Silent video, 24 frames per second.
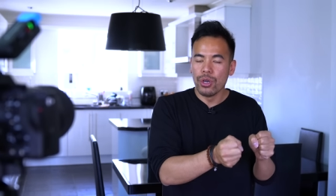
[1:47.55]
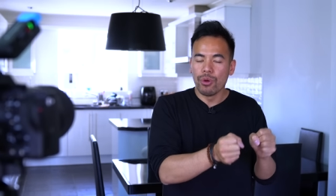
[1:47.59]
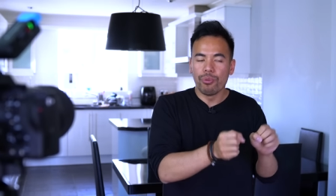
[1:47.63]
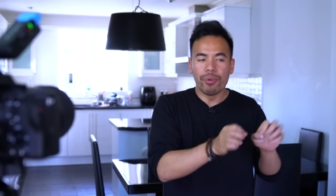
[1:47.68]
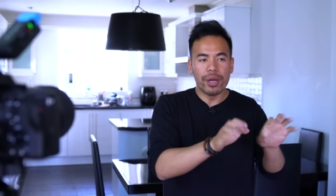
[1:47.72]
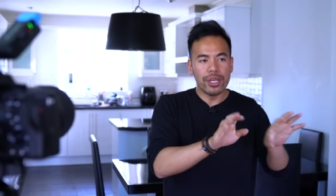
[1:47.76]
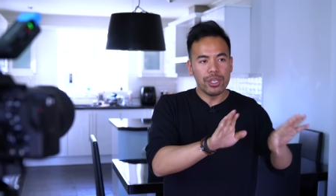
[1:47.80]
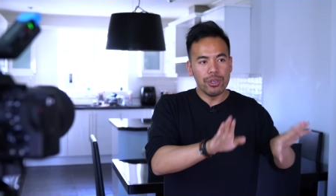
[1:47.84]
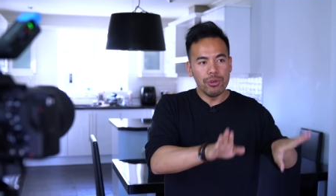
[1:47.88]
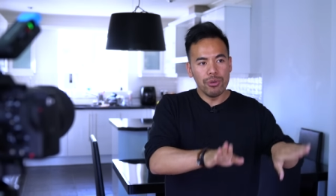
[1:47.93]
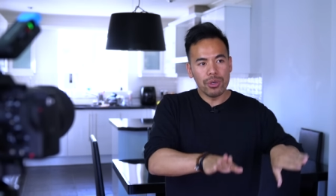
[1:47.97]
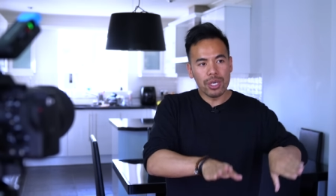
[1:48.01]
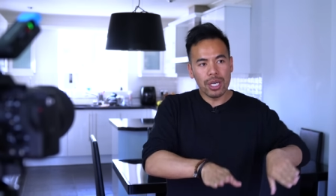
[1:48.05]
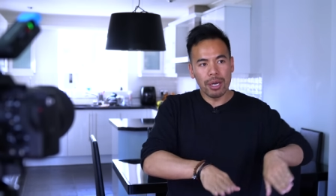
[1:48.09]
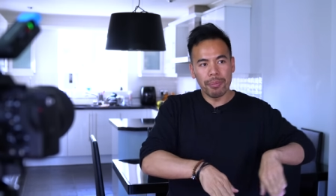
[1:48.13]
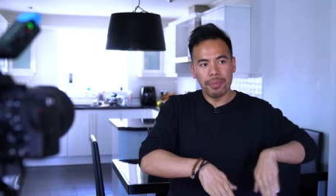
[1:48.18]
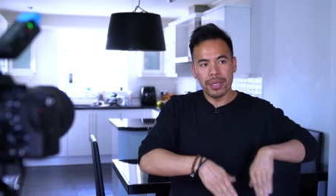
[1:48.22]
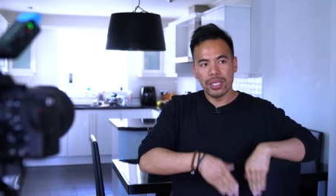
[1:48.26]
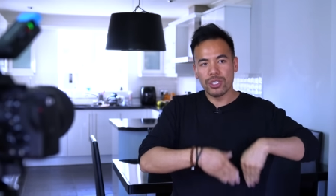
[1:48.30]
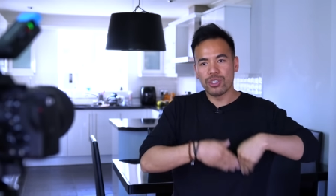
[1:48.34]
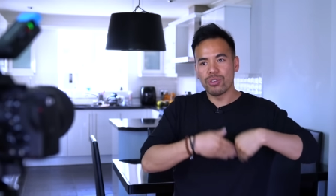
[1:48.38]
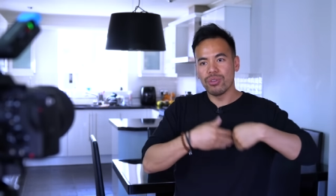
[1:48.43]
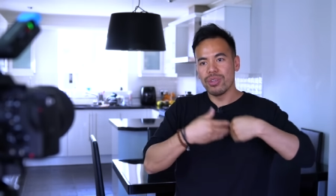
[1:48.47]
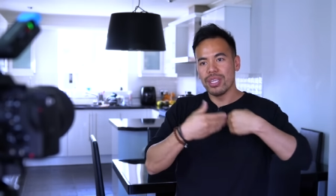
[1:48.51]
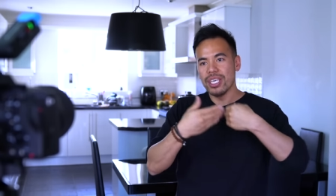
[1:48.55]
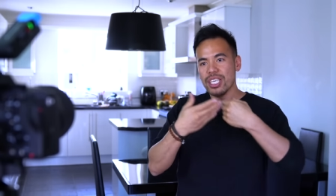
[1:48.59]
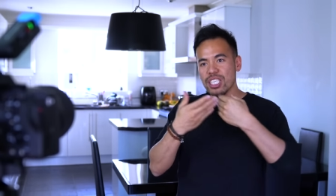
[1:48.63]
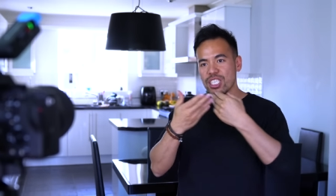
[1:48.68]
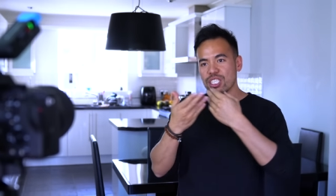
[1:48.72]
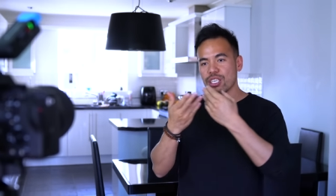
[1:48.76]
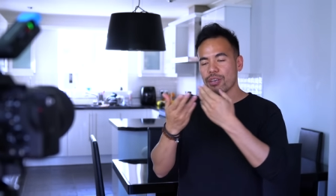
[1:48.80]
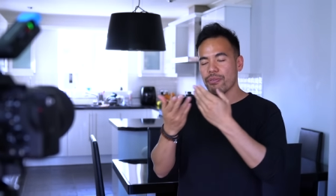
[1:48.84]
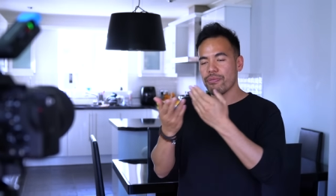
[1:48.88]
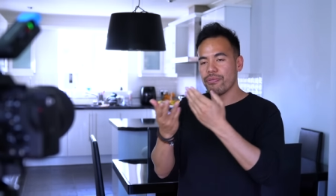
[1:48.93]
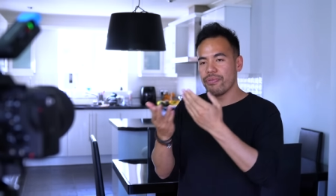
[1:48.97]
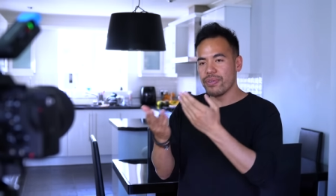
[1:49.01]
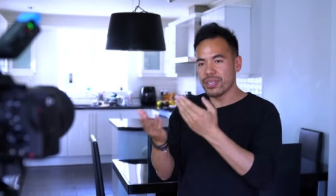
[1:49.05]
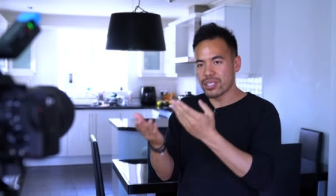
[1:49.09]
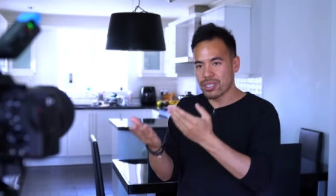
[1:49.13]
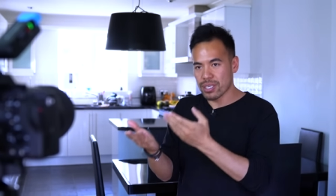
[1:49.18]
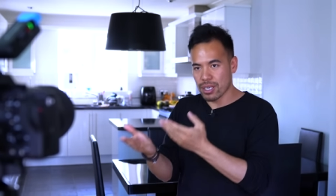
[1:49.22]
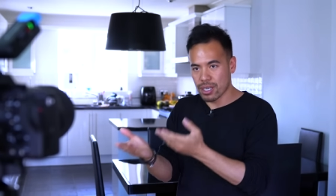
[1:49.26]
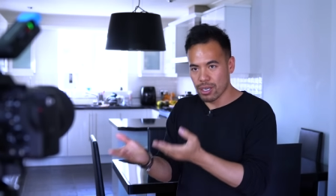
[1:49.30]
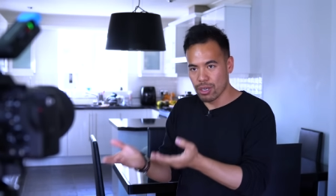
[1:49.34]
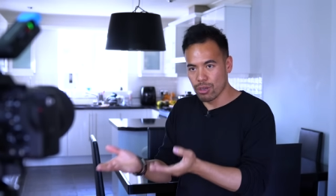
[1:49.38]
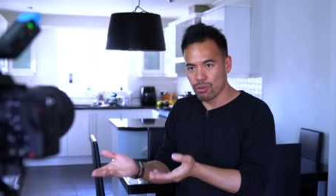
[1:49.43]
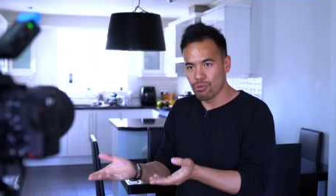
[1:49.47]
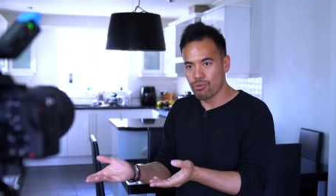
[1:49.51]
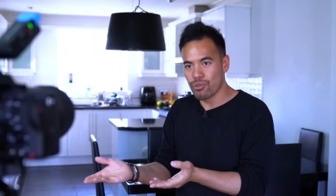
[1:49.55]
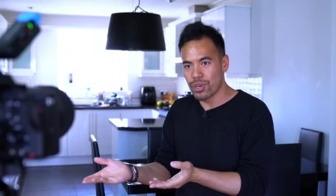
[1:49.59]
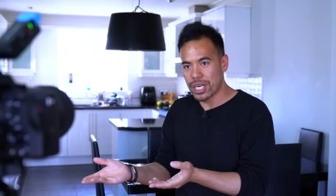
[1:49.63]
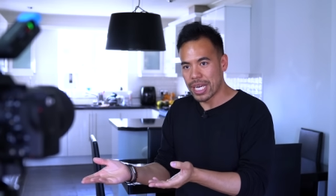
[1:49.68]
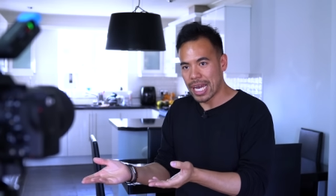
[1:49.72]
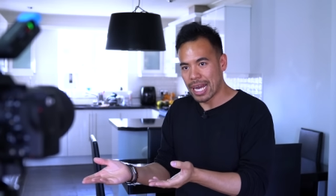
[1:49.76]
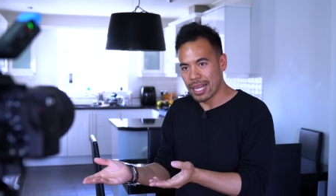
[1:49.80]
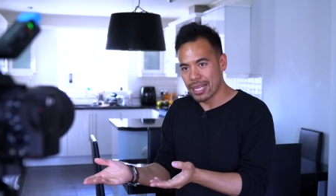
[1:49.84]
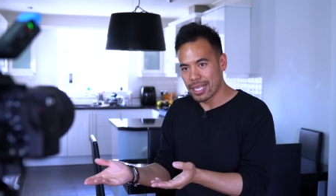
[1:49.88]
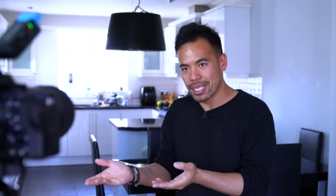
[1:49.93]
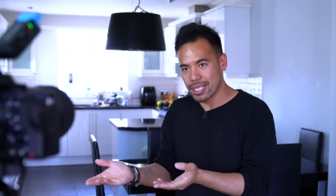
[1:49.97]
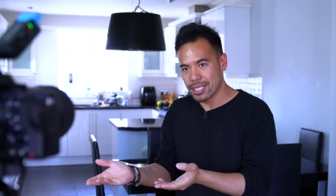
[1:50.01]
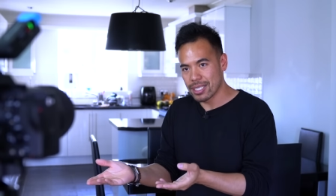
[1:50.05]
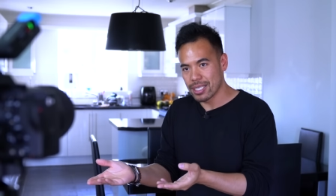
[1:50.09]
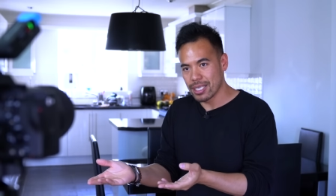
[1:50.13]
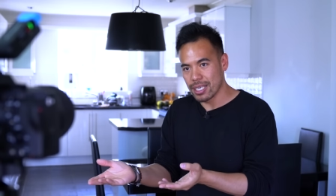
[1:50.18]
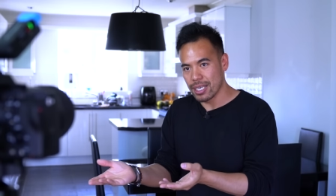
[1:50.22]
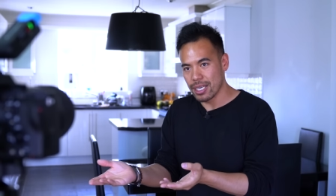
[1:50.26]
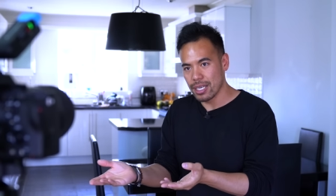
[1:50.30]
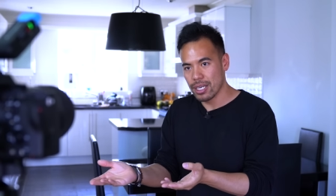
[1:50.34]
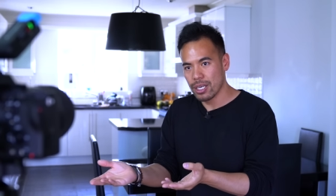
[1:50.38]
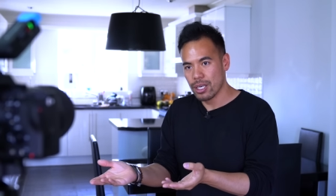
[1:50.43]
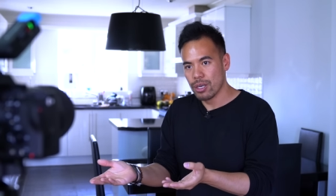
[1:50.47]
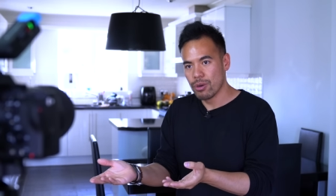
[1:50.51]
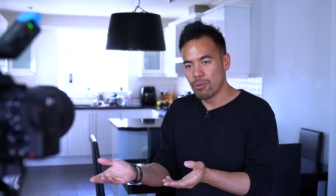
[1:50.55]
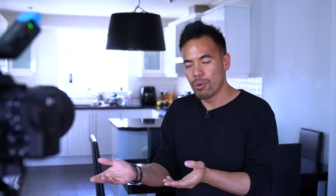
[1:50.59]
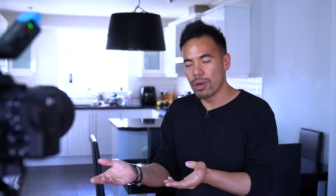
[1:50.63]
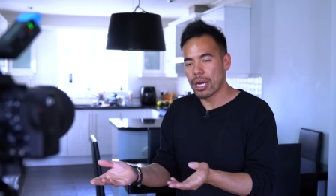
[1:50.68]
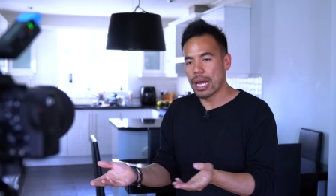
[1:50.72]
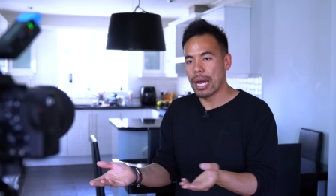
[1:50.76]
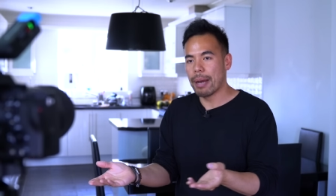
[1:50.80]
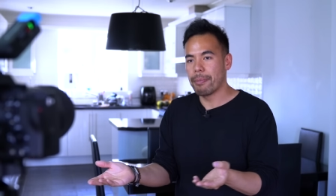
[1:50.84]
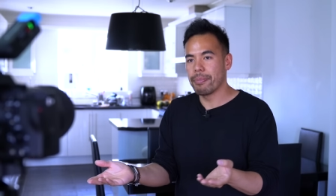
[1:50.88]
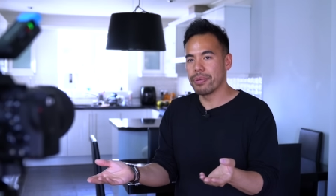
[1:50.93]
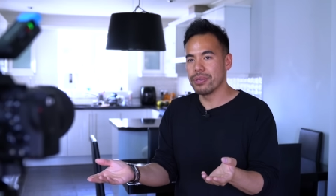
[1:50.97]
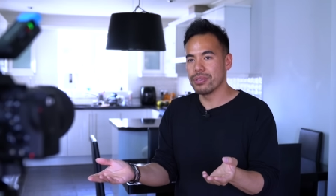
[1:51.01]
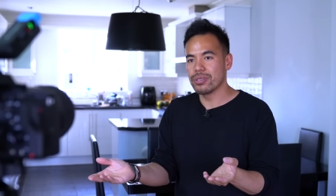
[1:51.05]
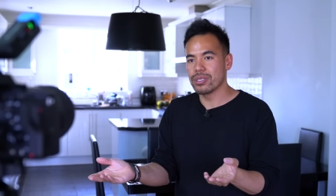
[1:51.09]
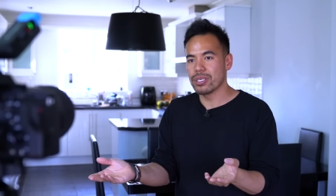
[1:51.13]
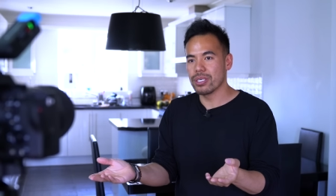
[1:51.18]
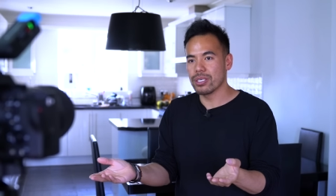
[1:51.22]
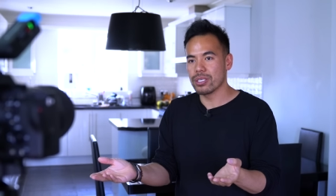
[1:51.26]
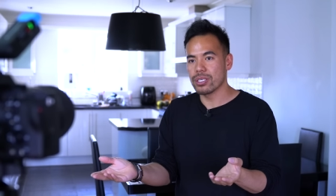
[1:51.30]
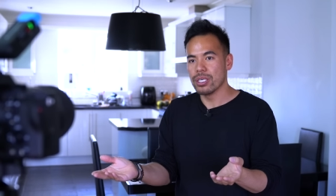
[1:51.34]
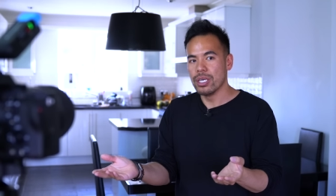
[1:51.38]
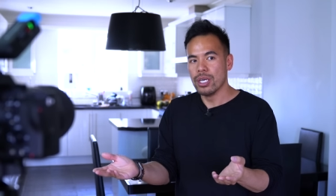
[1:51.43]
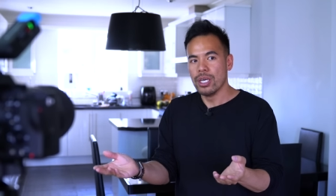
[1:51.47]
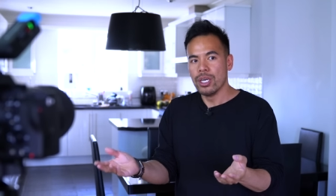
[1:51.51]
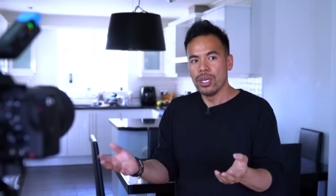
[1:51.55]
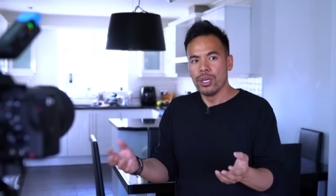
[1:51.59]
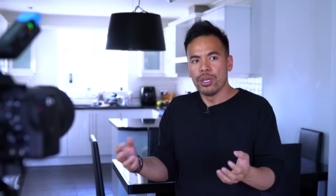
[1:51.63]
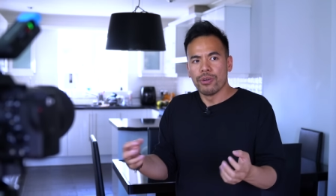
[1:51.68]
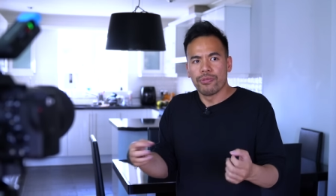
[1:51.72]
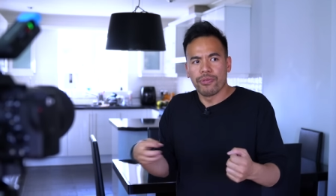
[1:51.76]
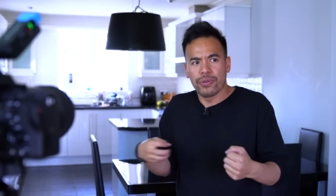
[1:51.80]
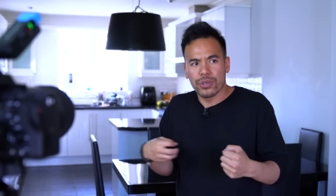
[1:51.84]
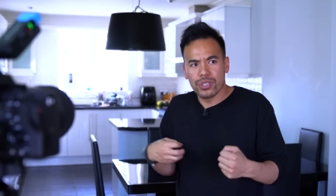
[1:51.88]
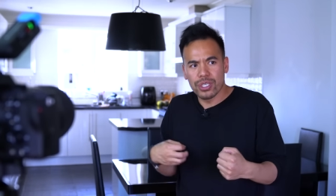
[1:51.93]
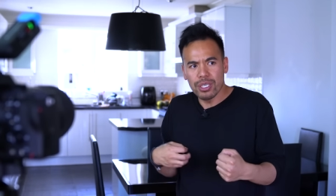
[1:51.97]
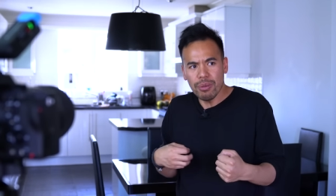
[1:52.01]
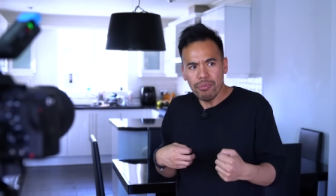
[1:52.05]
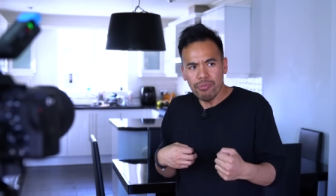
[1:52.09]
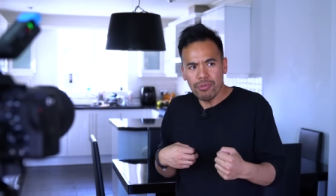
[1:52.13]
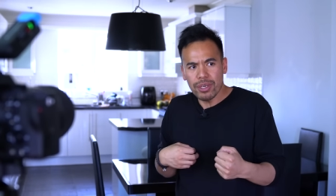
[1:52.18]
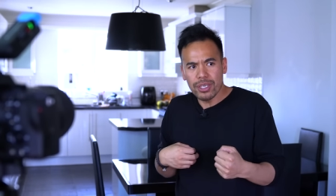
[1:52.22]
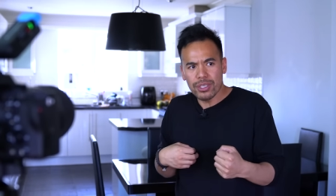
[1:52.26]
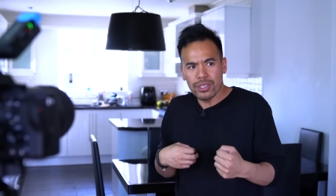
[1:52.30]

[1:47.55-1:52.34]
when you come into this physical reality, what happens is, for some